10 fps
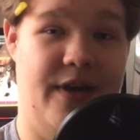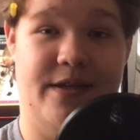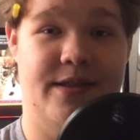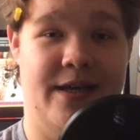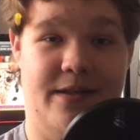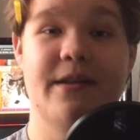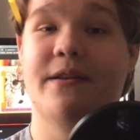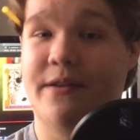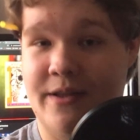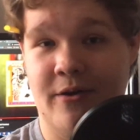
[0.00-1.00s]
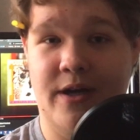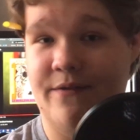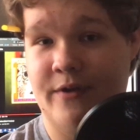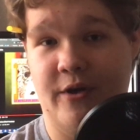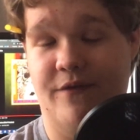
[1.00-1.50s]
fact that
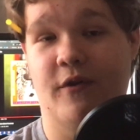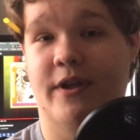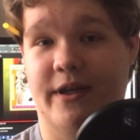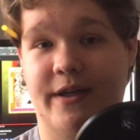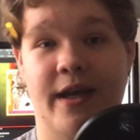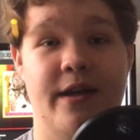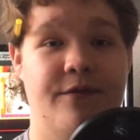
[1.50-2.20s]
they're not very friendly.